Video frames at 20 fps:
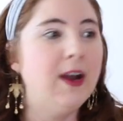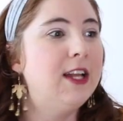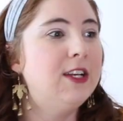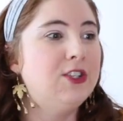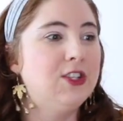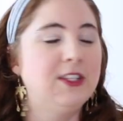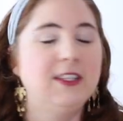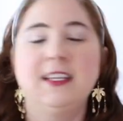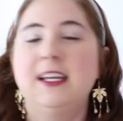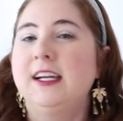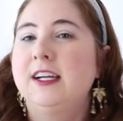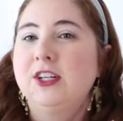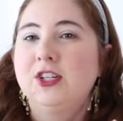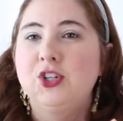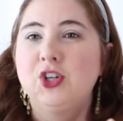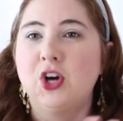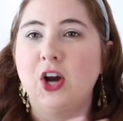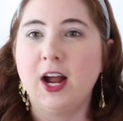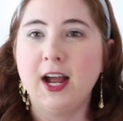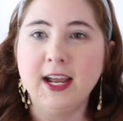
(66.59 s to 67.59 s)
and just like
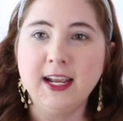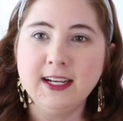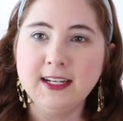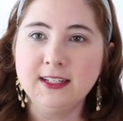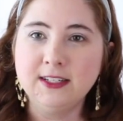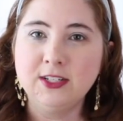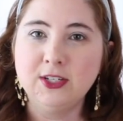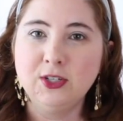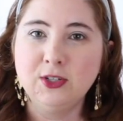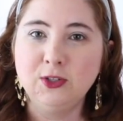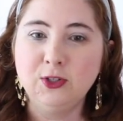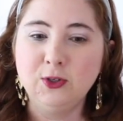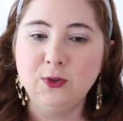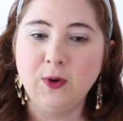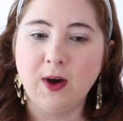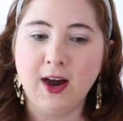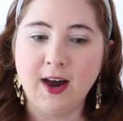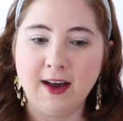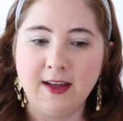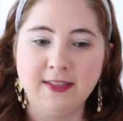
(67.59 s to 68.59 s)
trying
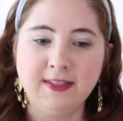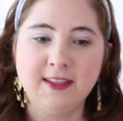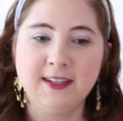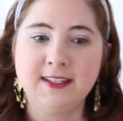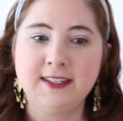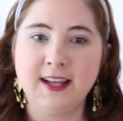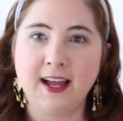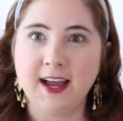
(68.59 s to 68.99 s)
to hunt this